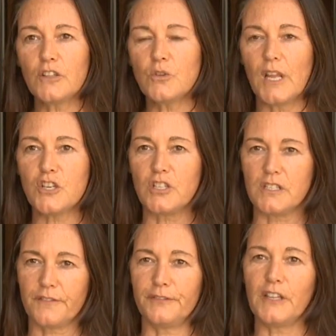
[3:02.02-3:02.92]
a donation
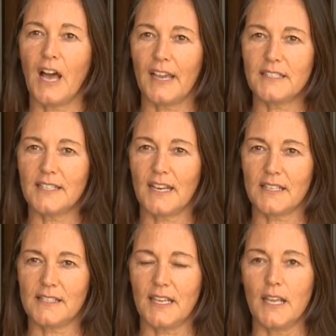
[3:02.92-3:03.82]
to fly to
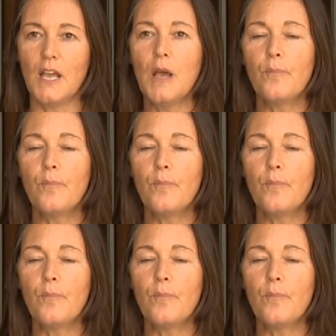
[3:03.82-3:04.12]
Tennessee,